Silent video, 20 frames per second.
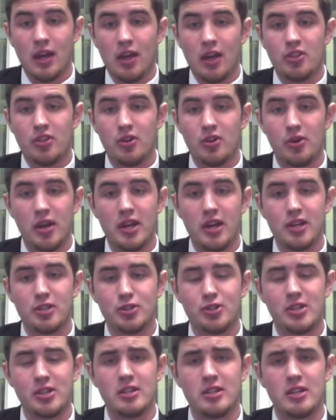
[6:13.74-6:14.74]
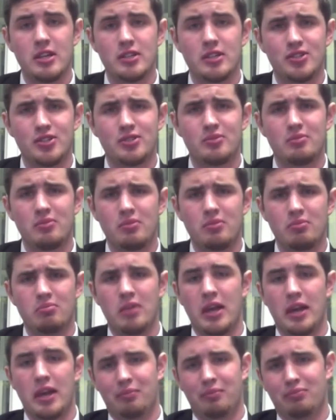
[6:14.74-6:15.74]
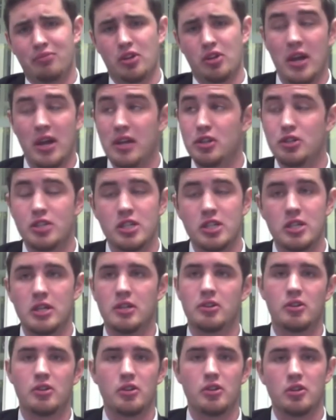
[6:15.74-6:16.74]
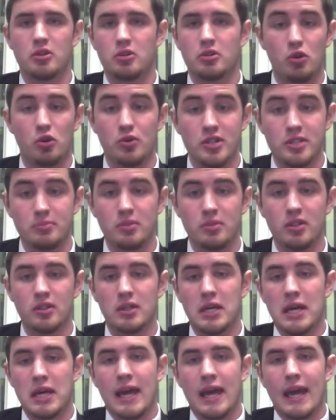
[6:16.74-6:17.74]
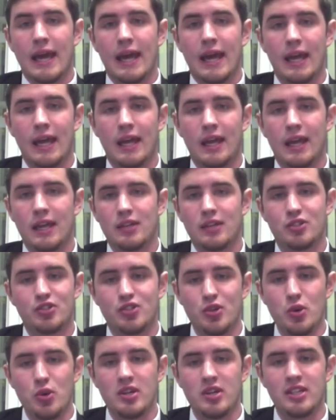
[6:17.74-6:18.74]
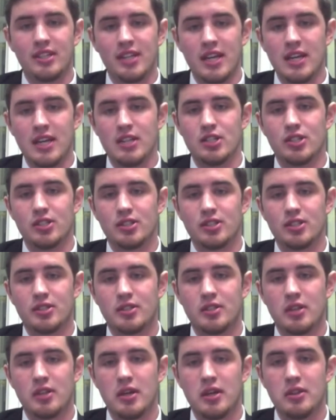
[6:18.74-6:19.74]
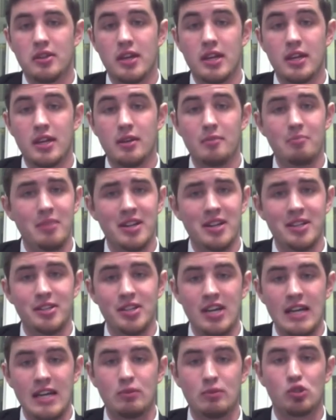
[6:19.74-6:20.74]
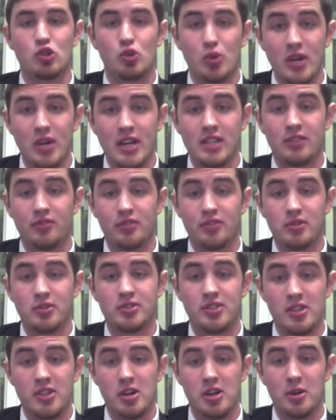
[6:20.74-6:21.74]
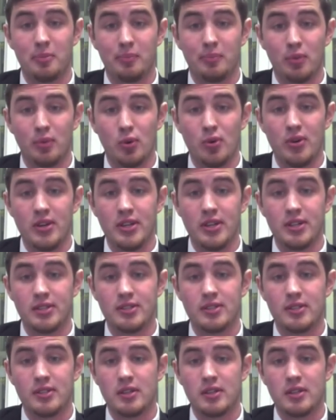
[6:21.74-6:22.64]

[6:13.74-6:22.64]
Their energy and their charisma is so contagious that it many times transfers to their employees.